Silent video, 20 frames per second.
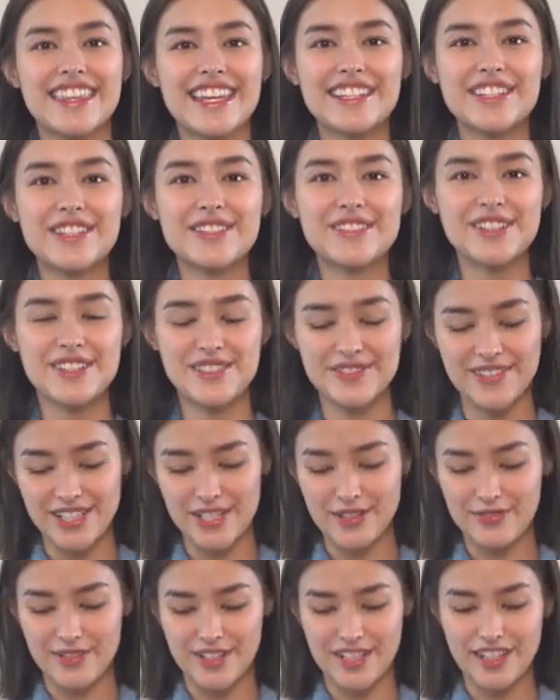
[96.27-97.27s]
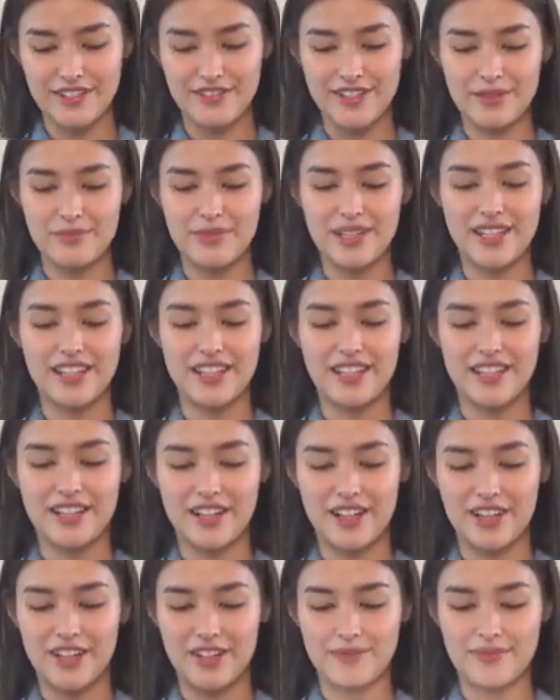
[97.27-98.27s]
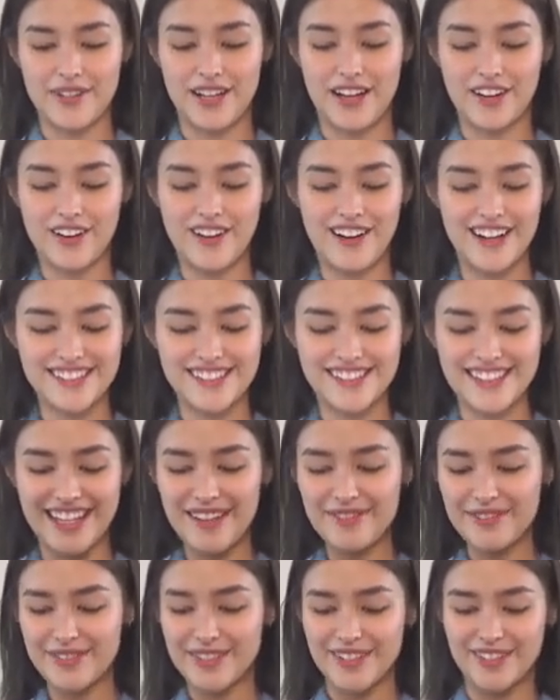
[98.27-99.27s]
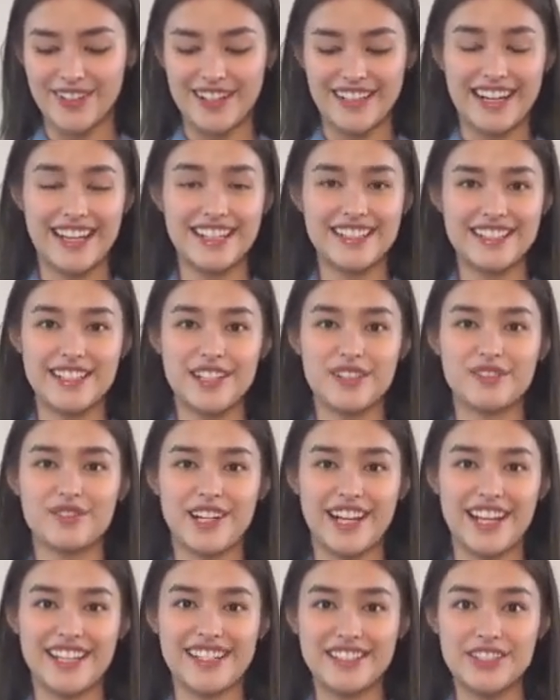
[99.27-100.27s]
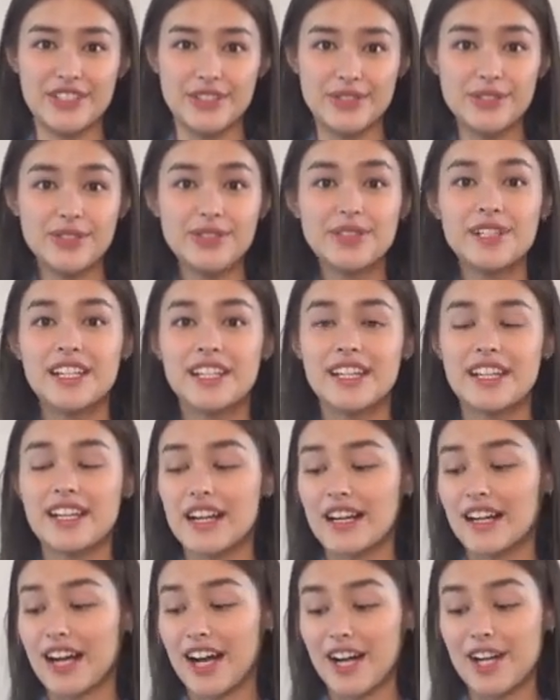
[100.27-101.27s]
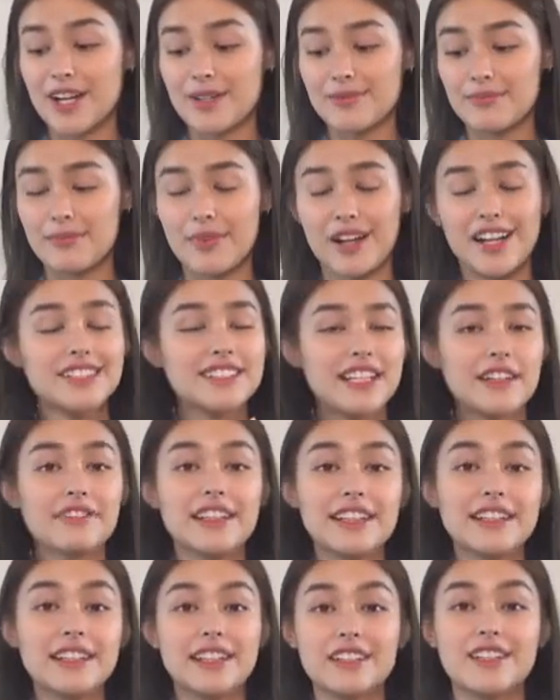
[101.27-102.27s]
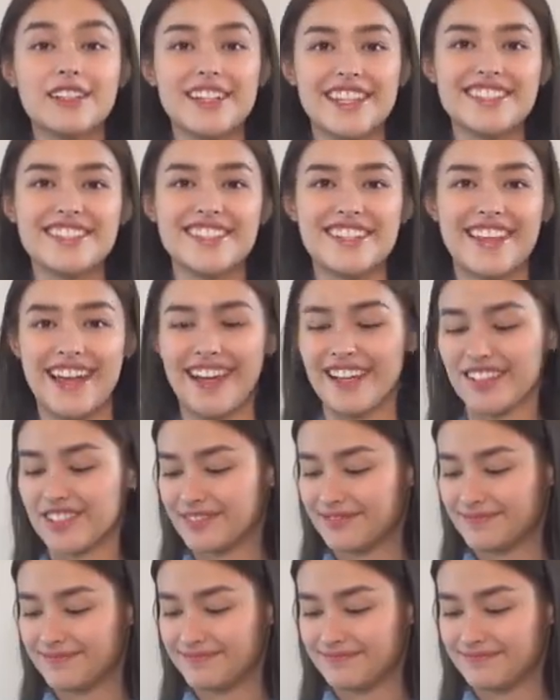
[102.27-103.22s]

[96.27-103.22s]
Thank you so much for giving me a concept or an idea of what I can do. I'll definitely look into that.